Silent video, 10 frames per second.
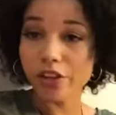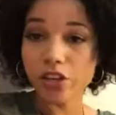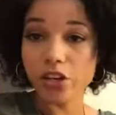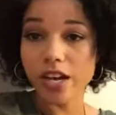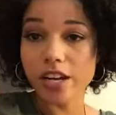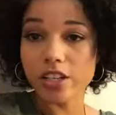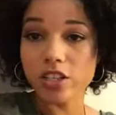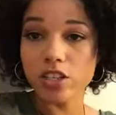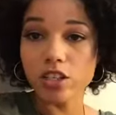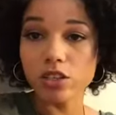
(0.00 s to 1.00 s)
the
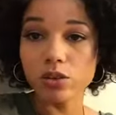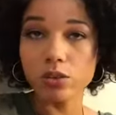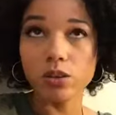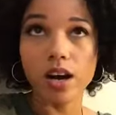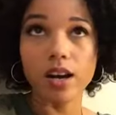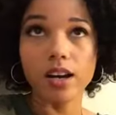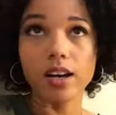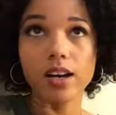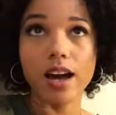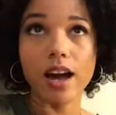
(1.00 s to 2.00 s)
Creator's new
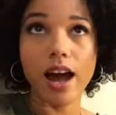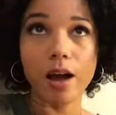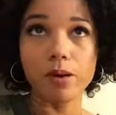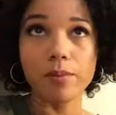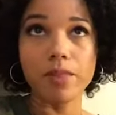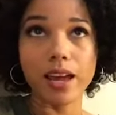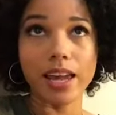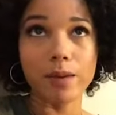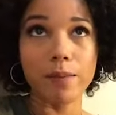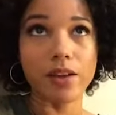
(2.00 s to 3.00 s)
album that
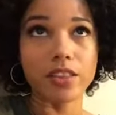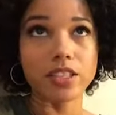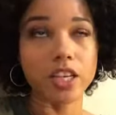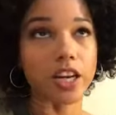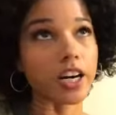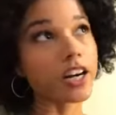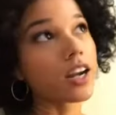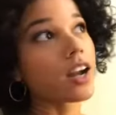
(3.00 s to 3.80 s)
came out this year.